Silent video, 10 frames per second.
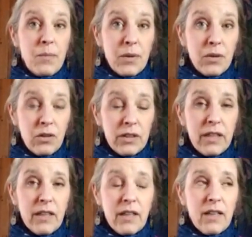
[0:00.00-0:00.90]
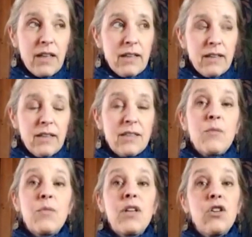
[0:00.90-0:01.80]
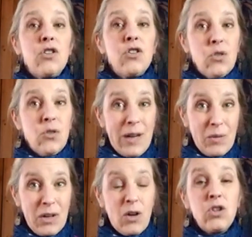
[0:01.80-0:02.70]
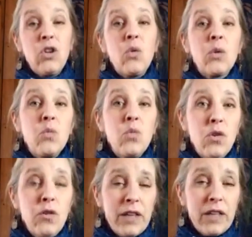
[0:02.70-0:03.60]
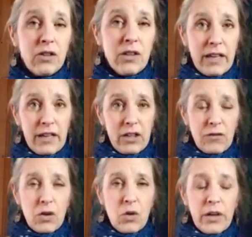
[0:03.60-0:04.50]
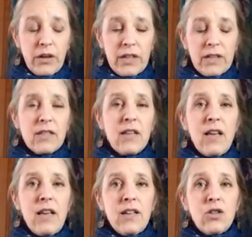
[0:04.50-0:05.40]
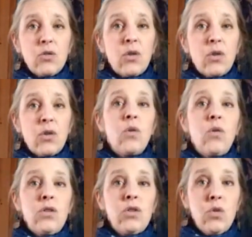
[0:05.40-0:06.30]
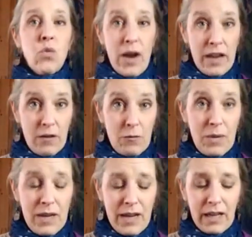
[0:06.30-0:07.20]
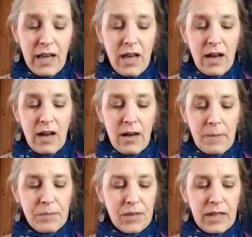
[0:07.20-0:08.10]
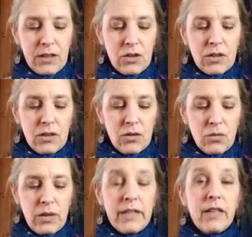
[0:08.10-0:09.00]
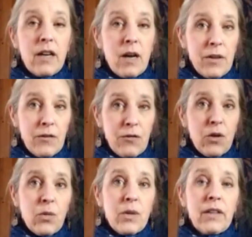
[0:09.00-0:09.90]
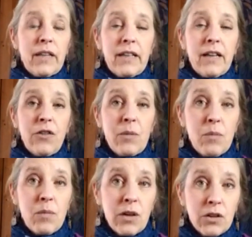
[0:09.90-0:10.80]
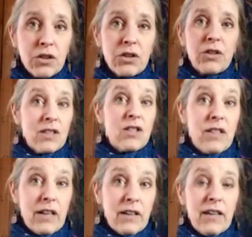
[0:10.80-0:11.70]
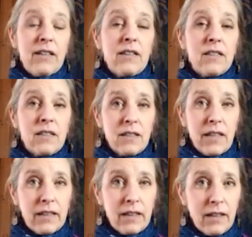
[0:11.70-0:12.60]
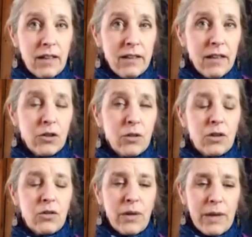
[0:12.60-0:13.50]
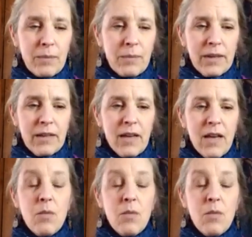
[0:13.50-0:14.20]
building in something new, right? We all know we're moving into that age of Aquarius, into a whole new way of being, um, and it's it's really coming forward. Like every March, this decade is like a, another great big